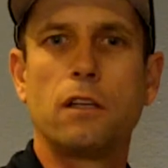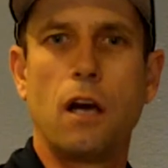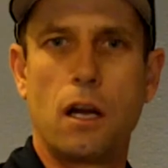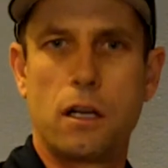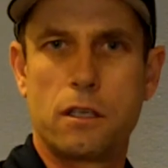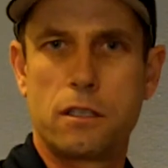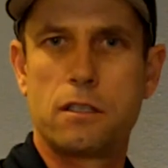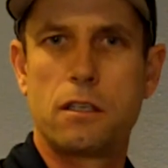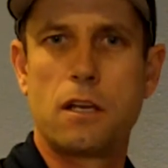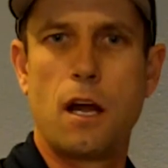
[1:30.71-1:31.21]

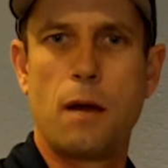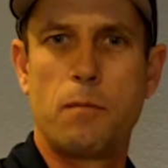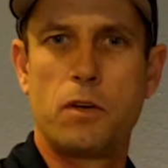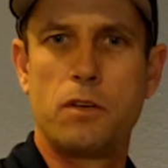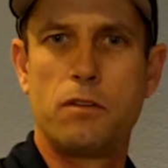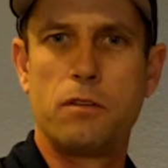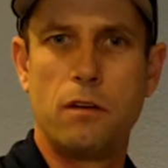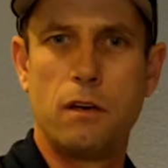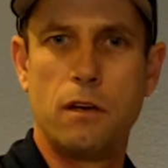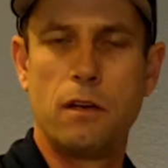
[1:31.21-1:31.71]
talks as an
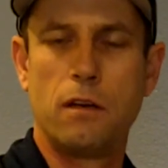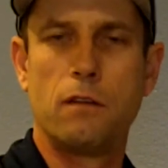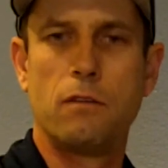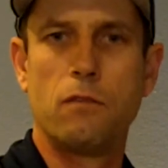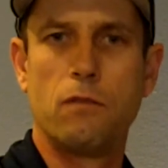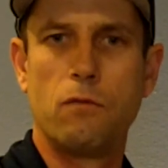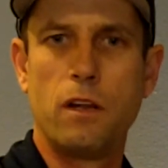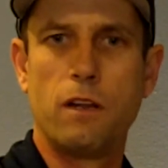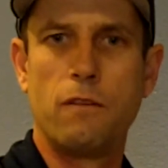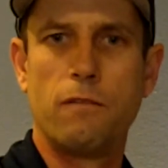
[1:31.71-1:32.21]
opportunity to
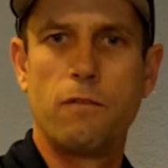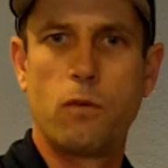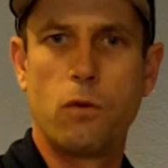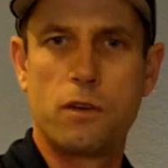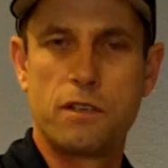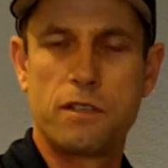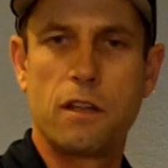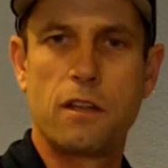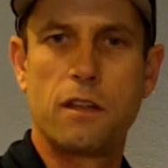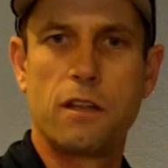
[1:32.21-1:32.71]

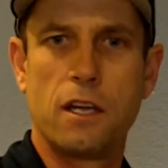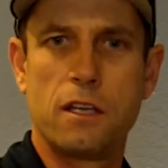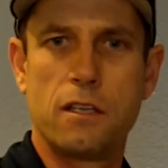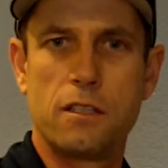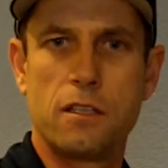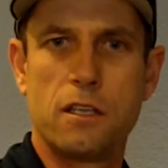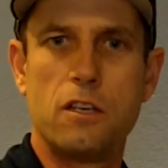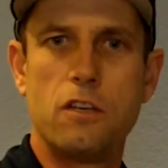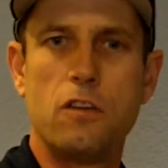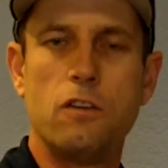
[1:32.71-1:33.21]
reinforce the things
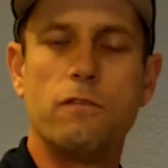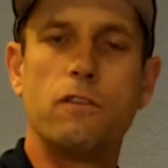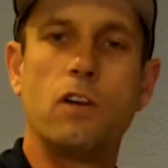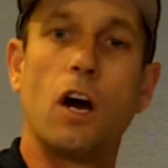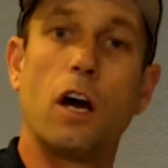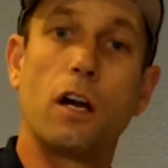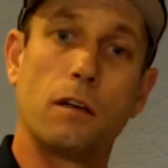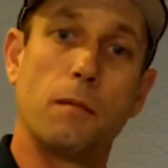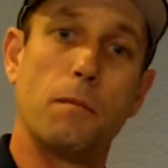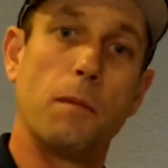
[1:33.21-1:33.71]
that you've
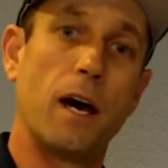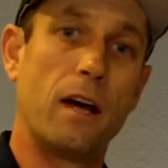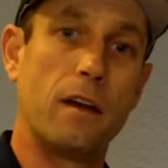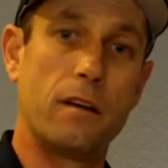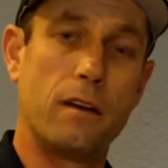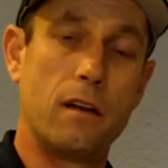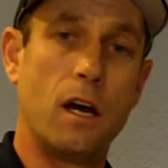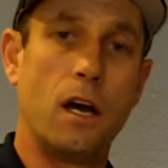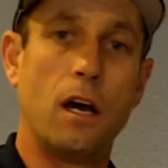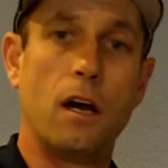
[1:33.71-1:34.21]
talked
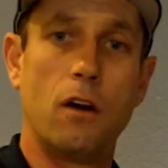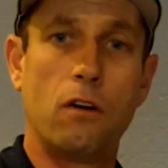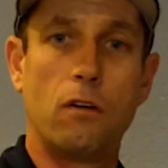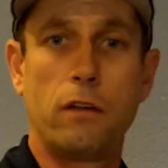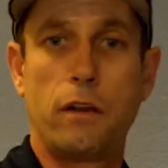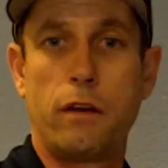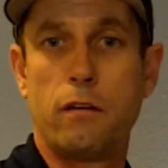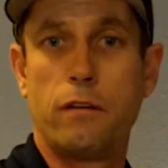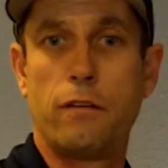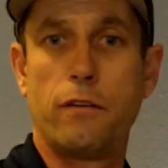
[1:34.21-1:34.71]
about
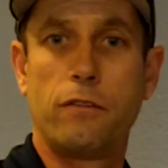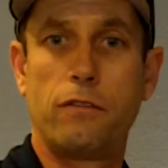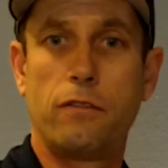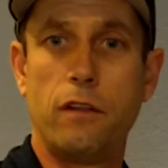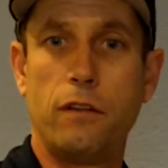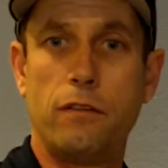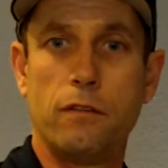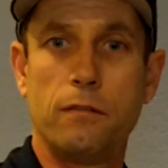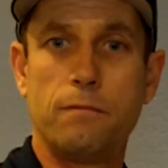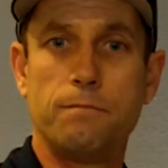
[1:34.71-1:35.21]
earlier in the
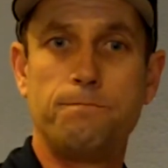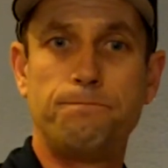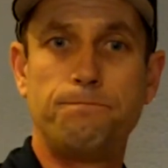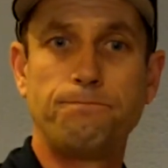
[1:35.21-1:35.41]
season.